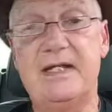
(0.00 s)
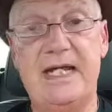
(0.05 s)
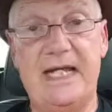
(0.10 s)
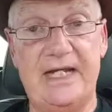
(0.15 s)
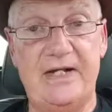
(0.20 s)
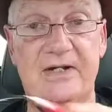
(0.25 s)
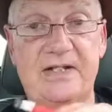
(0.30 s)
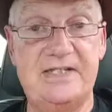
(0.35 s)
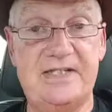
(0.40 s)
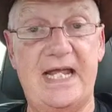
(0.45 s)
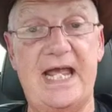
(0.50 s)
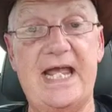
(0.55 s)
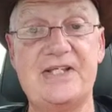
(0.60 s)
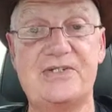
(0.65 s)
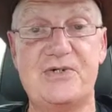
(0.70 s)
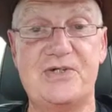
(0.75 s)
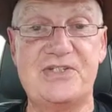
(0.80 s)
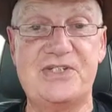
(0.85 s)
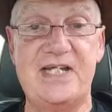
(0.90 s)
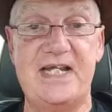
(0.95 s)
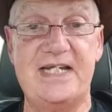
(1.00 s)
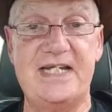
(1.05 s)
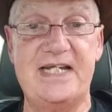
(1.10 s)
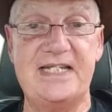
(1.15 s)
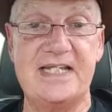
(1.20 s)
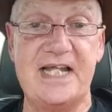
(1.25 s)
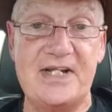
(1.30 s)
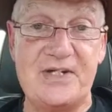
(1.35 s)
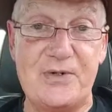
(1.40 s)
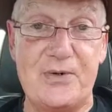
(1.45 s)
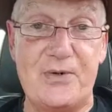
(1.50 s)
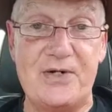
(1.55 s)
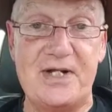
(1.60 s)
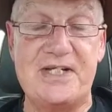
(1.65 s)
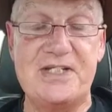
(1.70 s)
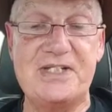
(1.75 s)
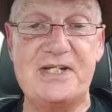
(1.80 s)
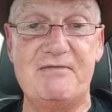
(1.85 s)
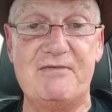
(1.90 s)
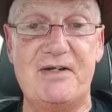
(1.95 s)
And as I said, in that
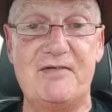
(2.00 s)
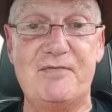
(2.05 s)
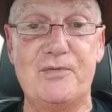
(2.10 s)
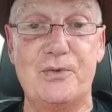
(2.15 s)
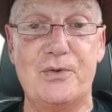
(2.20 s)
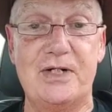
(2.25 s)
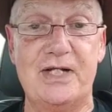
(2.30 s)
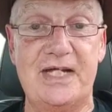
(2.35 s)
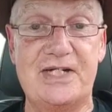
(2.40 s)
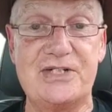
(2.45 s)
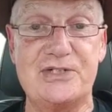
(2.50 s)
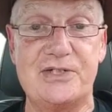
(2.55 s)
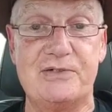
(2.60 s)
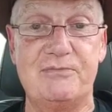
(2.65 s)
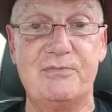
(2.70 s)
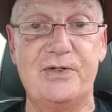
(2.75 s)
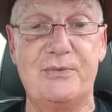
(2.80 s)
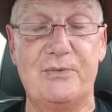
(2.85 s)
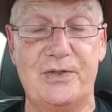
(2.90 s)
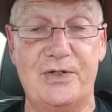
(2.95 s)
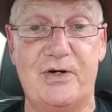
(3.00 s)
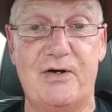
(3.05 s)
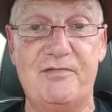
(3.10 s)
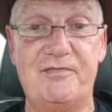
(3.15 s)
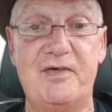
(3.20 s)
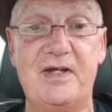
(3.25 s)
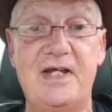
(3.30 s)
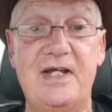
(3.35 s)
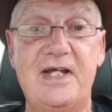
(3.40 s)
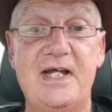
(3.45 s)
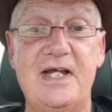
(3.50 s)
1974 election, we went off